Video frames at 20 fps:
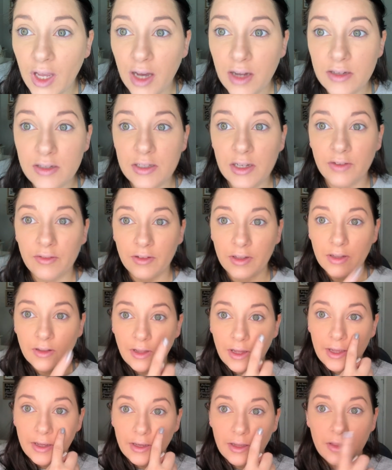I definitely
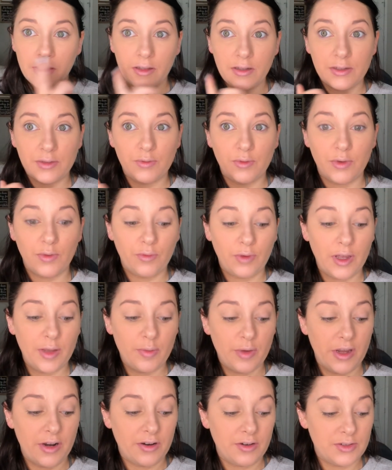like this one way
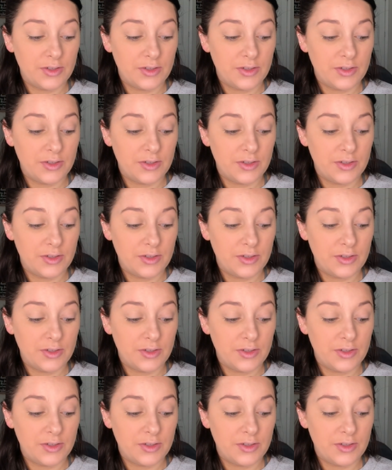better.